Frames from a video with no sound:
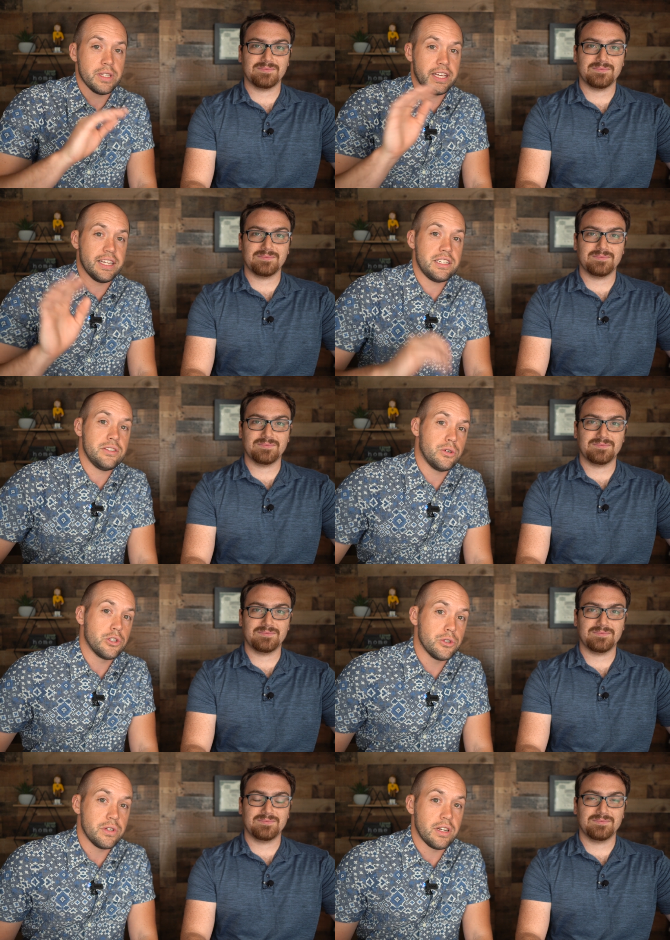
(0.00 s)
Speaker 1: related to
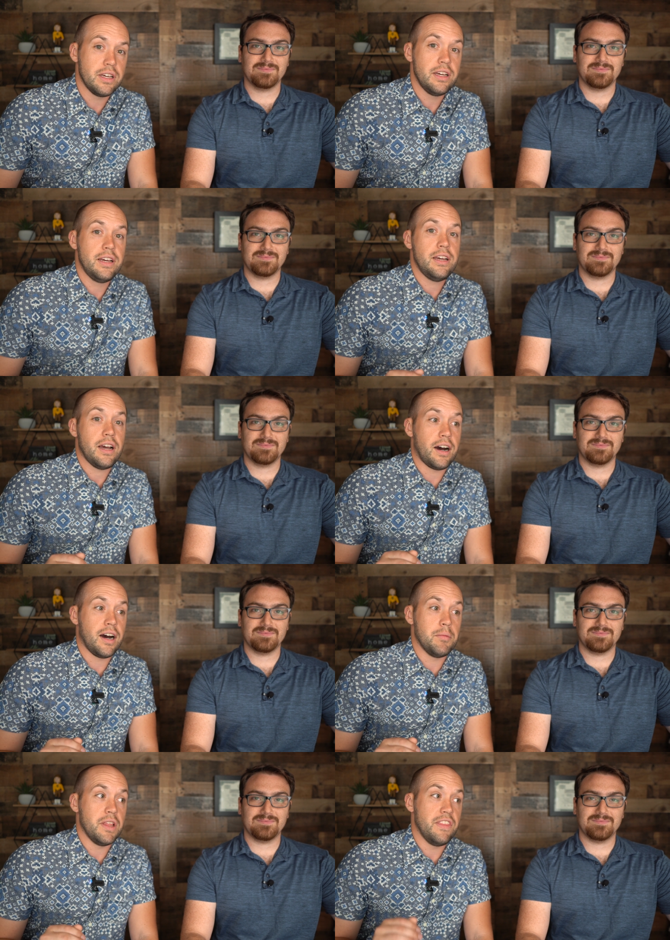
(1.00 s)
gluten,
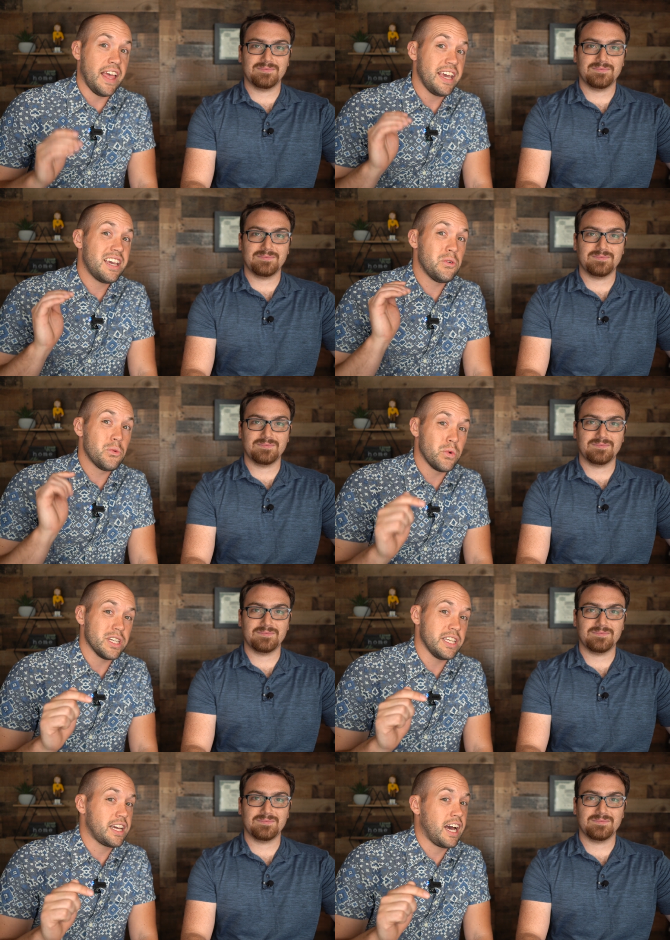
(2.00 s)
um, they can
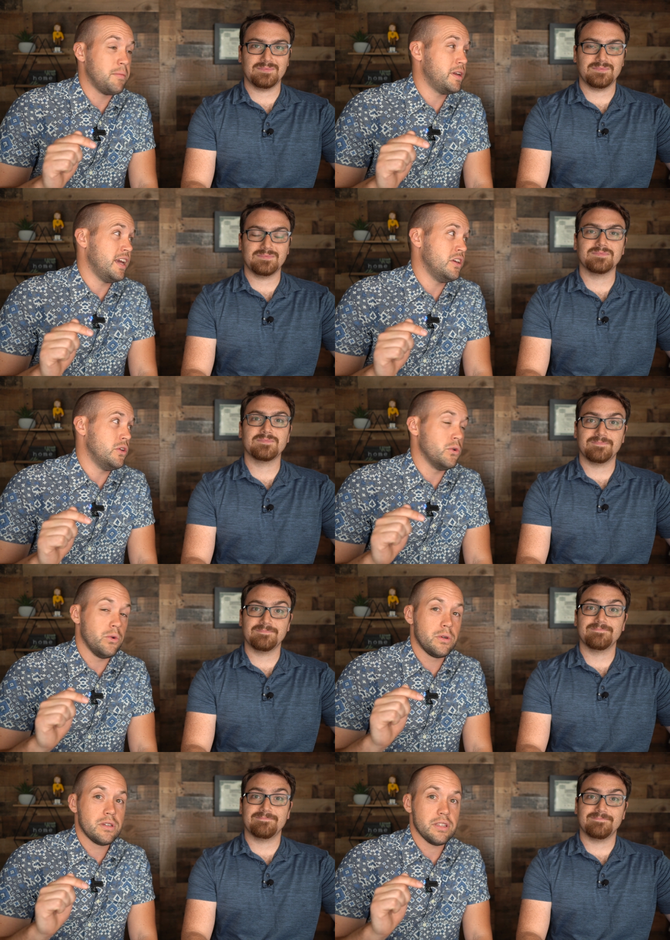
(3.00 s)
really accommodate
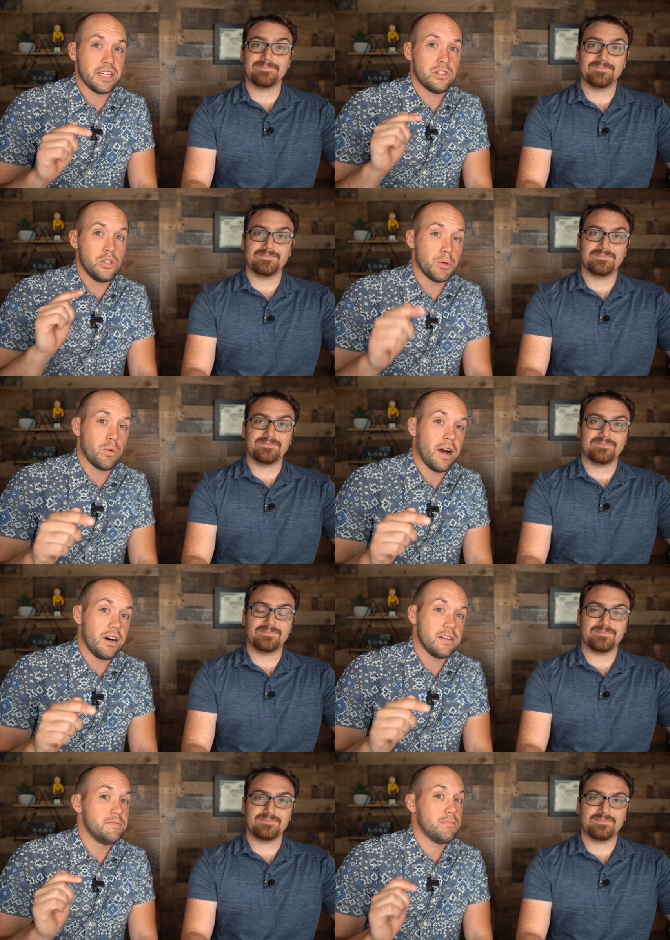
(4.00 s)
you like super
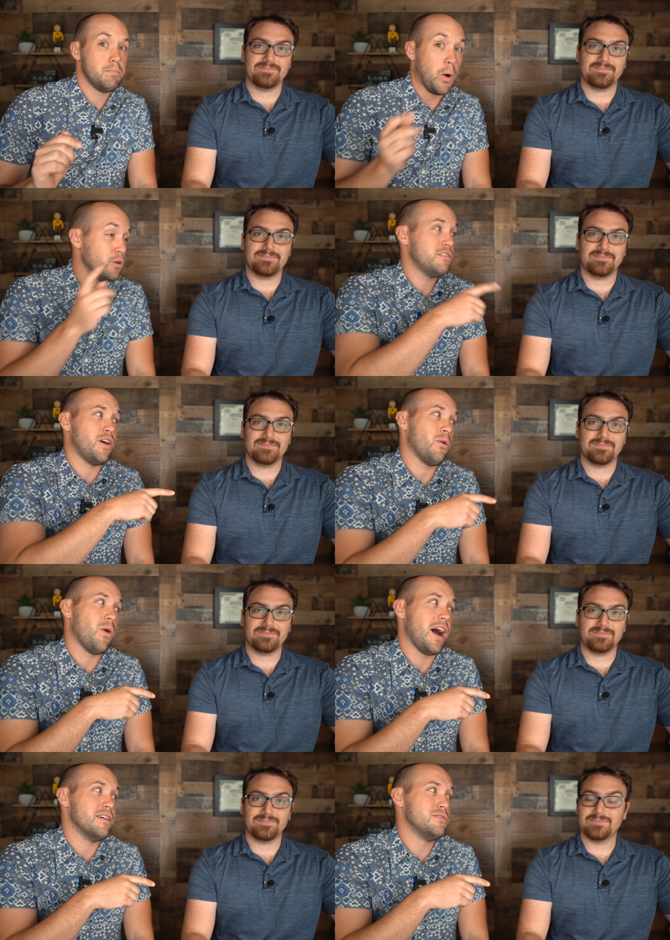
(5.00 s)
well. Both of our
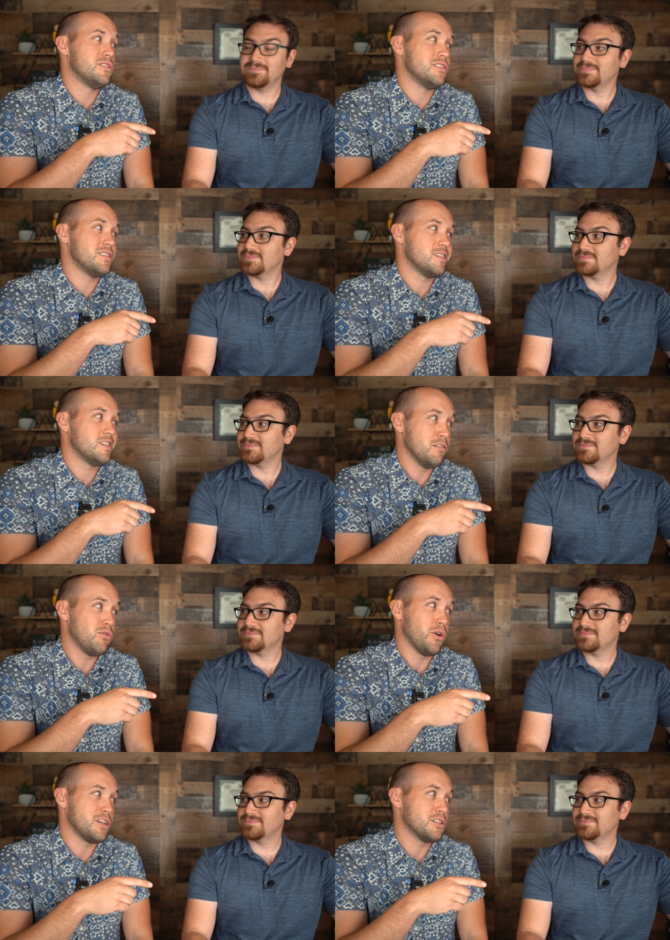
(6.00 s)
wives
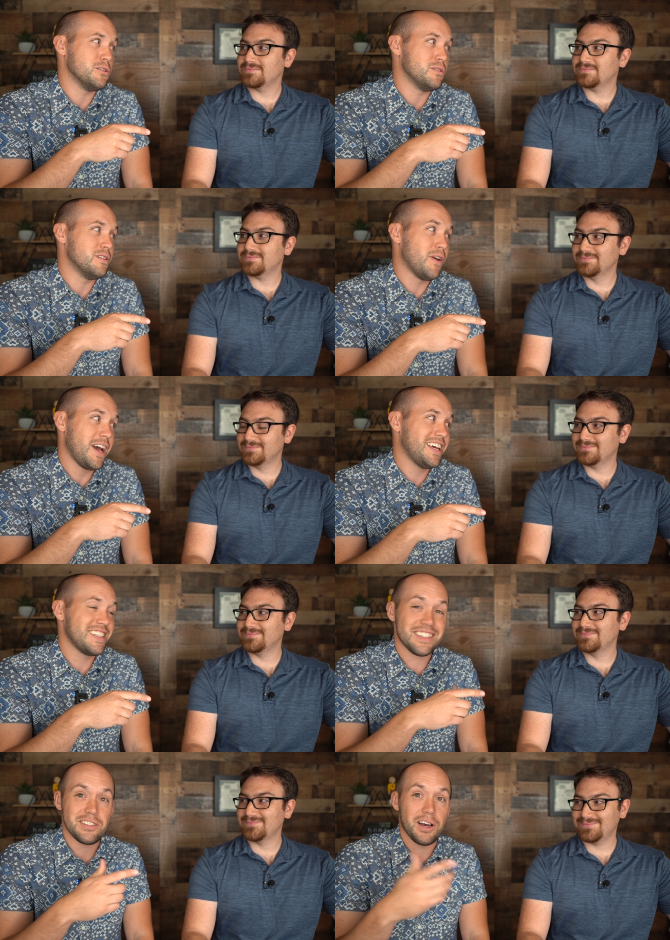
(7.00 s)
avoid gluten, right? Mm
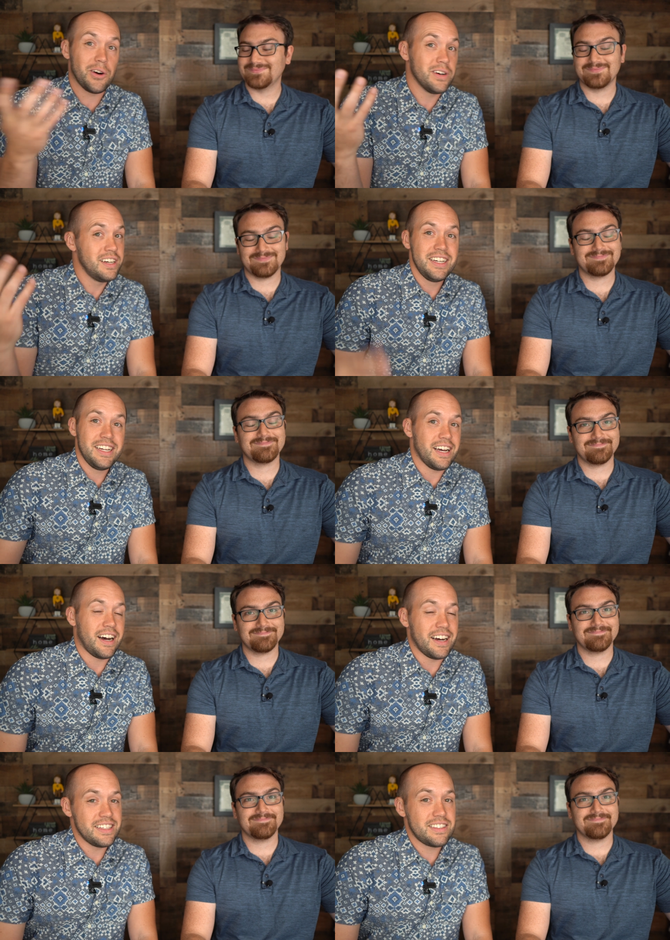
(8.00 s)
-hmm. So
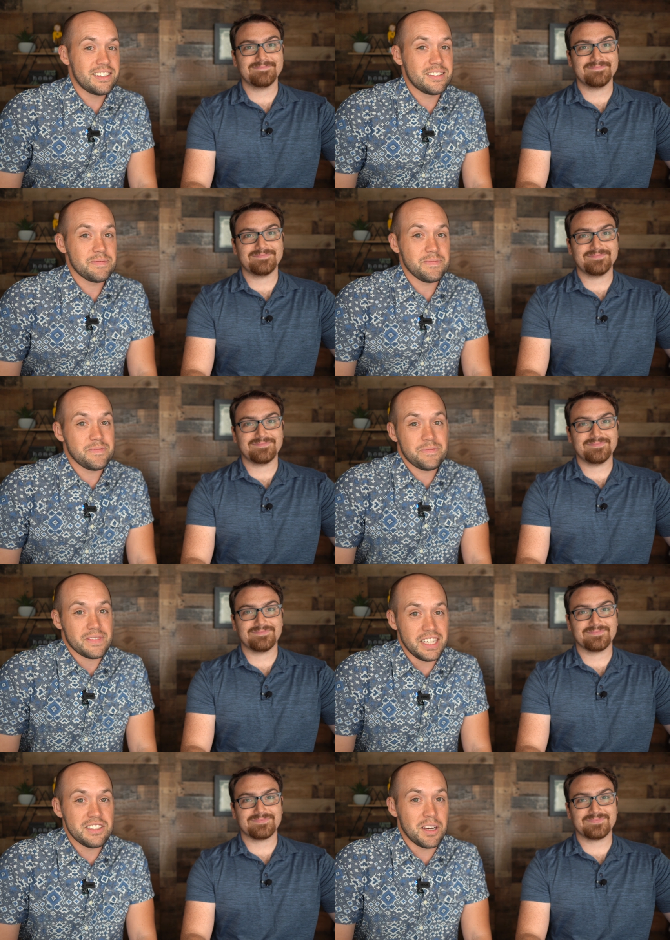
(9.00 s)
uh, it's
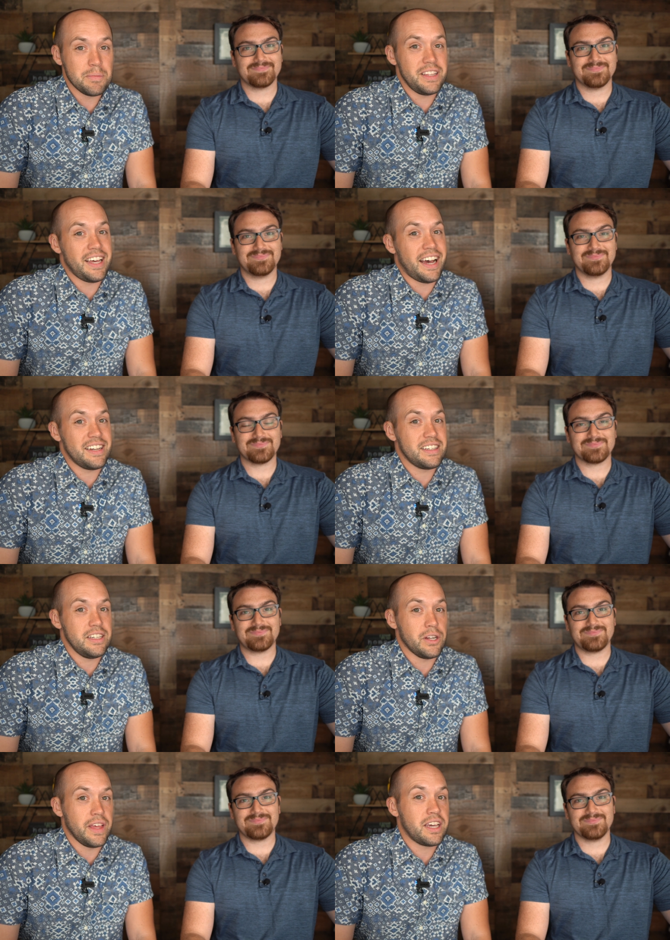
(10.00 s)
it's something that
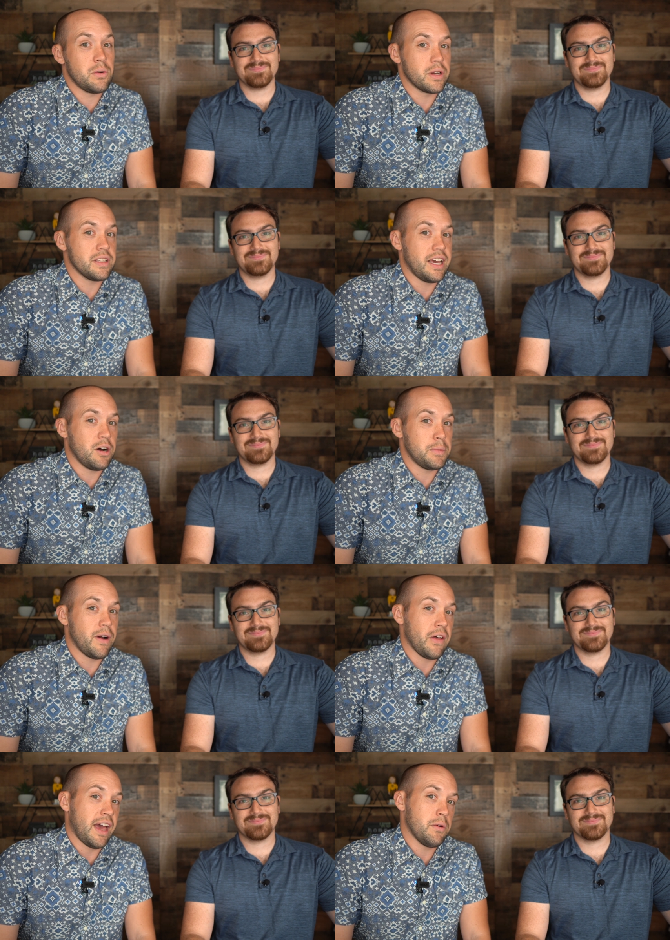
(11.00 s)
you know they can really help you
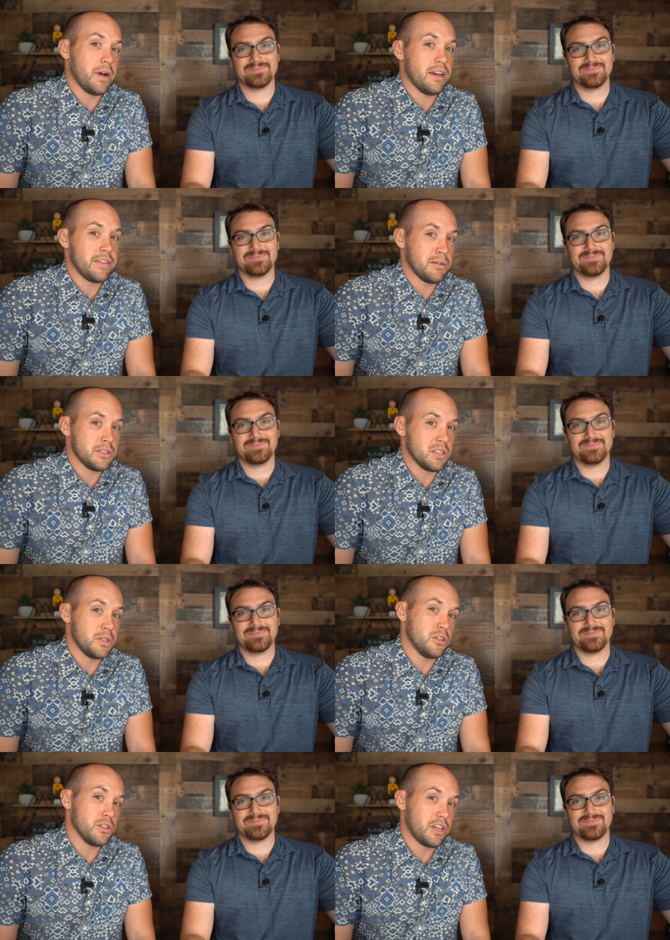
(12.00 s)
out that way if that was
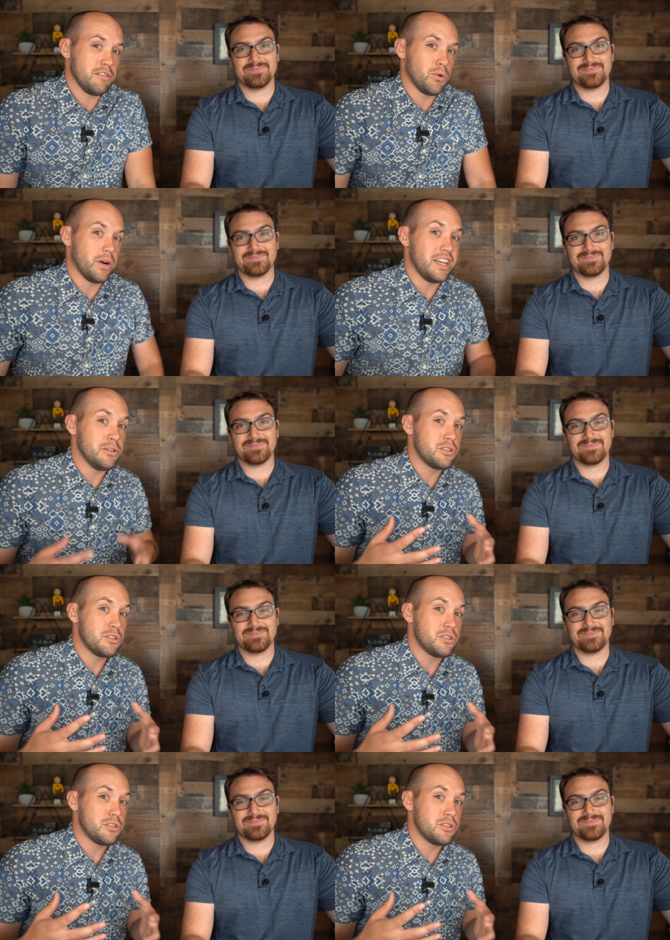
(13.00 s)
something you're looking for and you